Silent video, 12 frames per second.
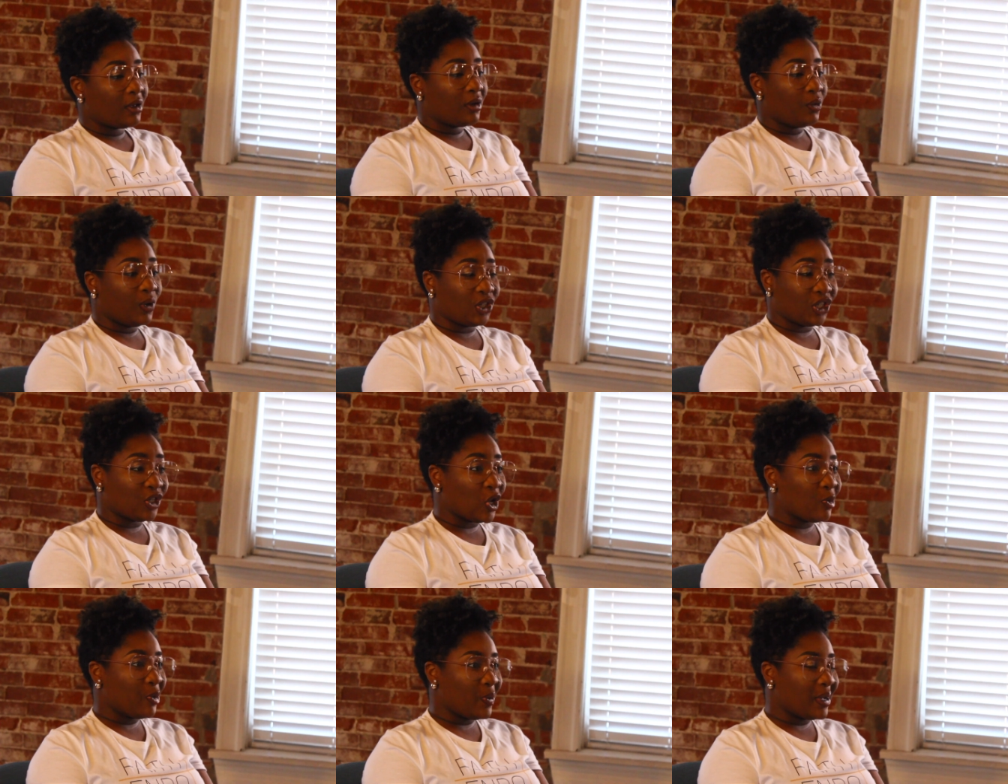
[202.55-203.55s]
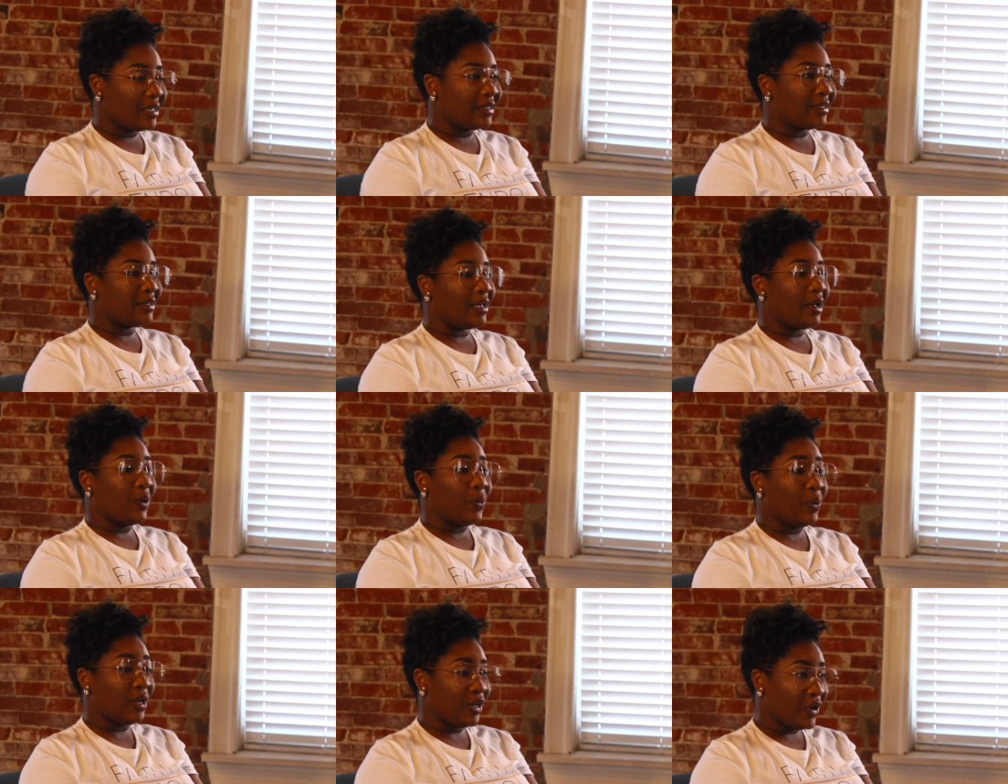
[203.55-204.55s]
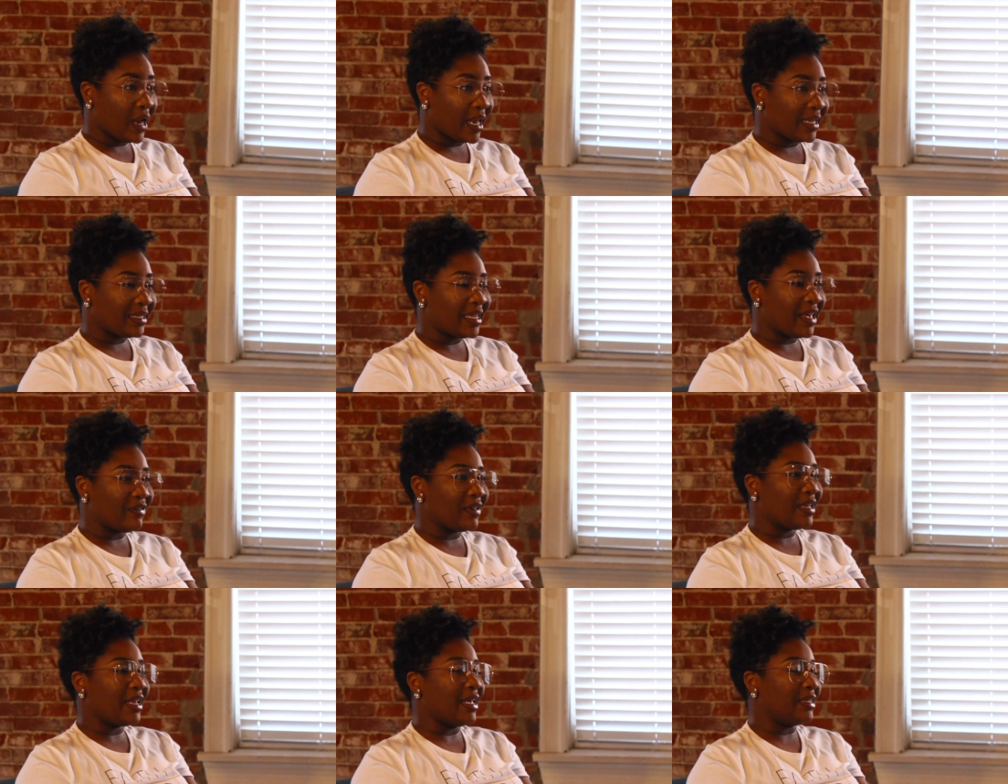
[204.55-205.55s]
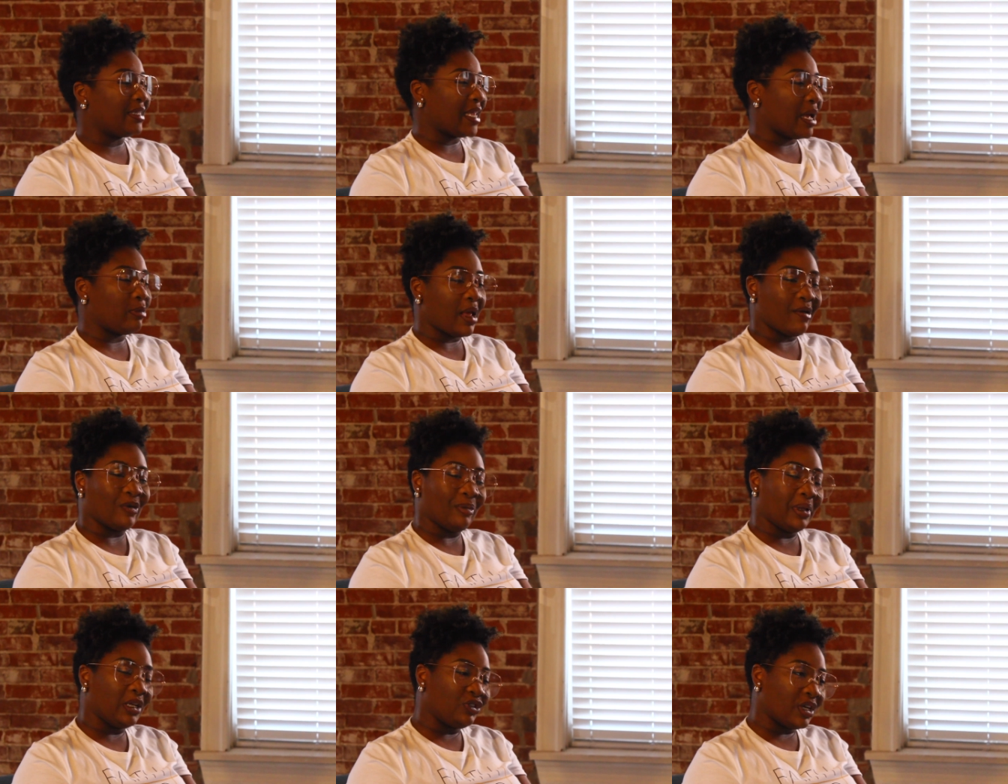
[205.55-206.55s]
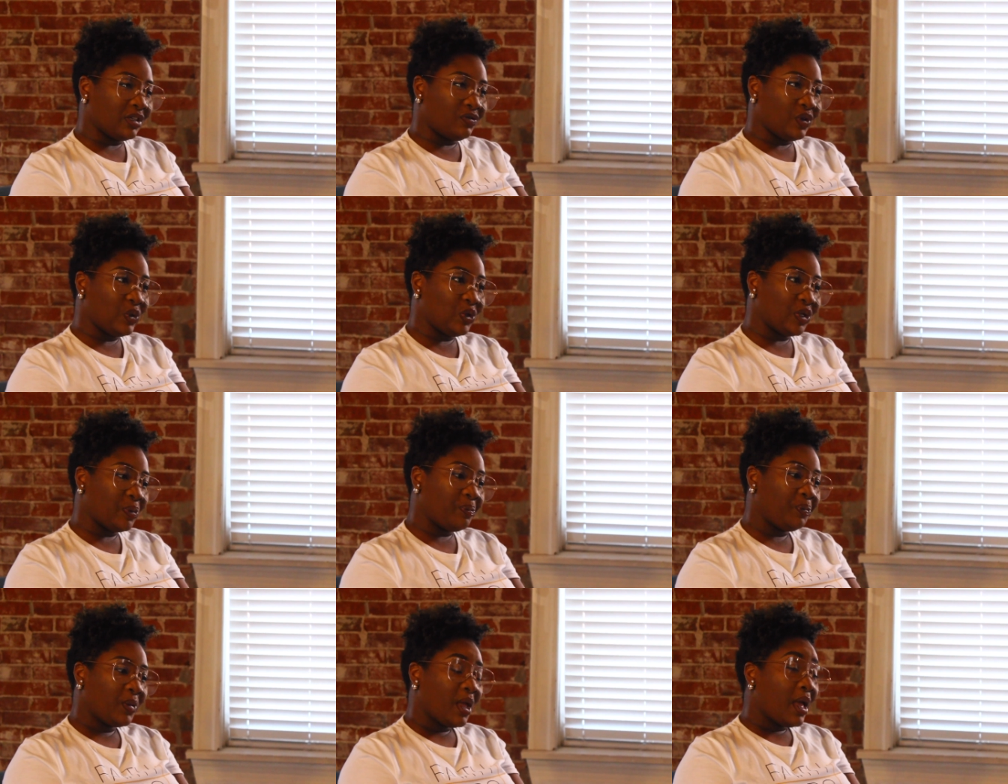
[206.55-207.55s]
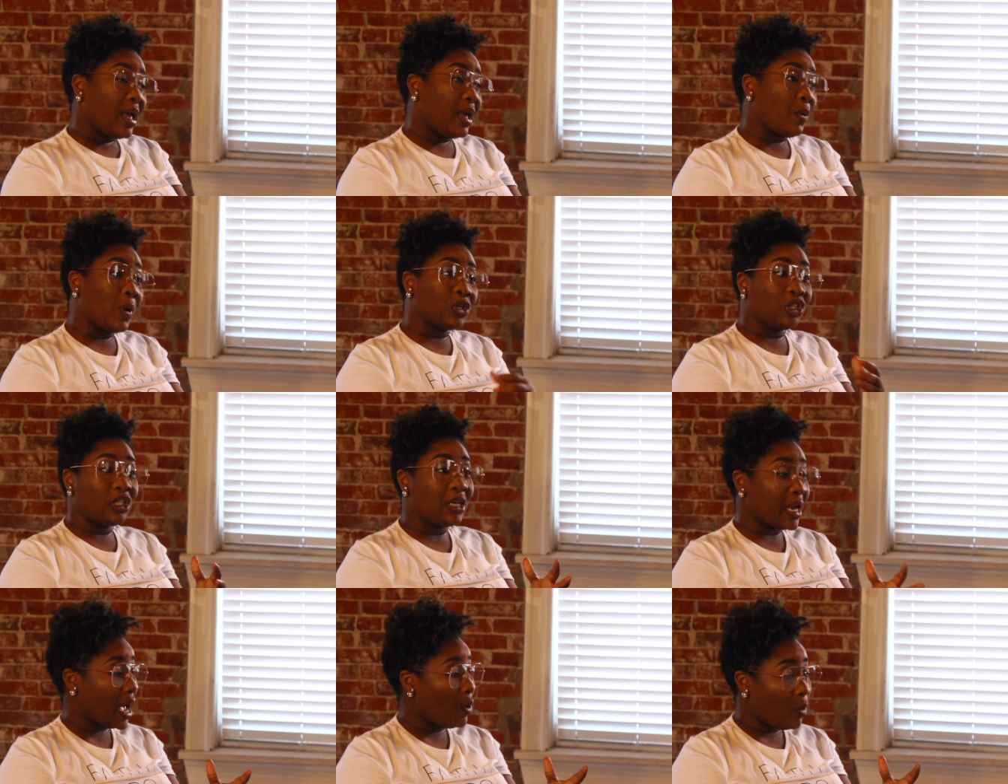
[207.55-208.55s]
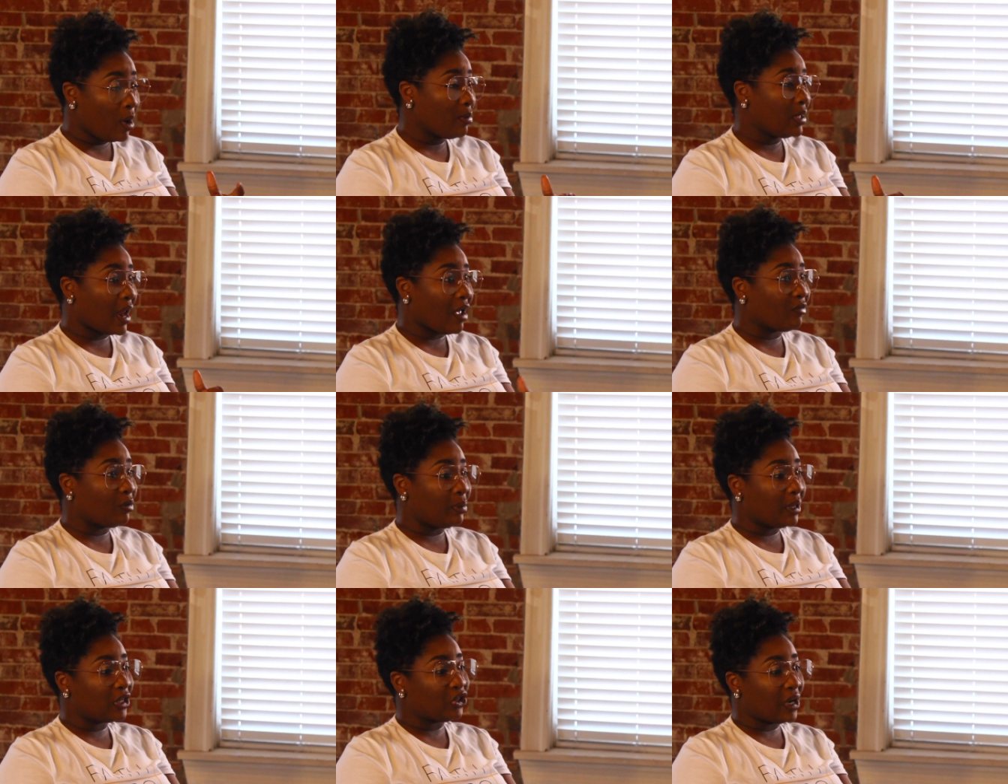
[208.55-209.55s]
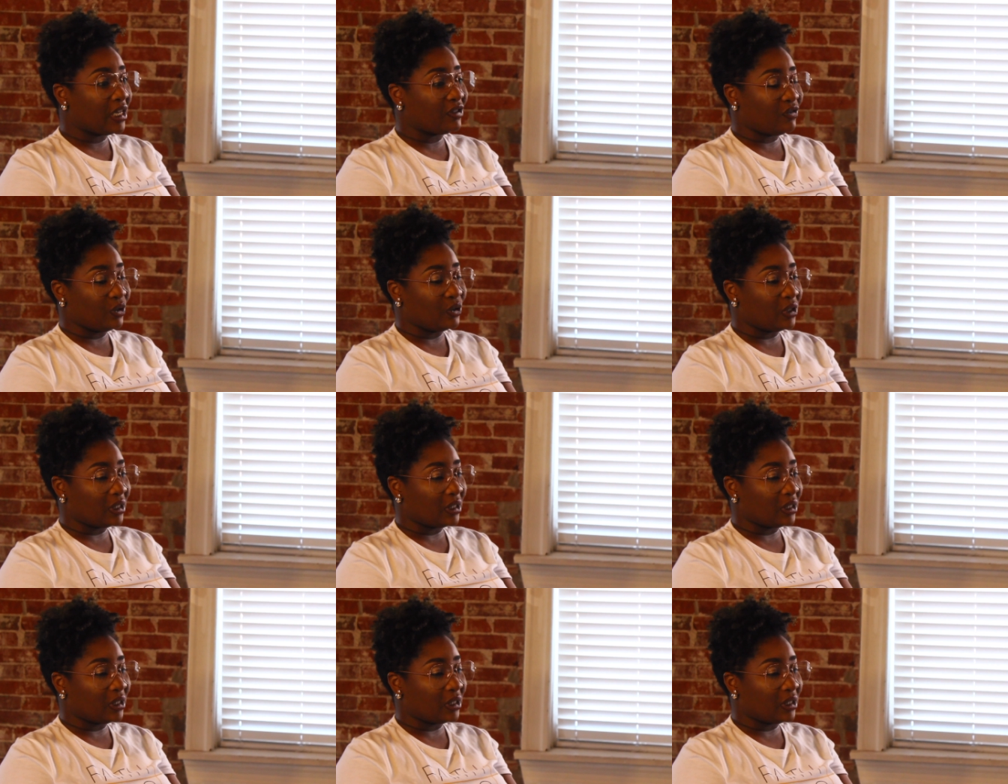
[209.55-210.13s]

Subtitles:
What she told me was, when you're at a 7, it's time to have a blood transfusion. And while she did not want me to have a blood transfusion,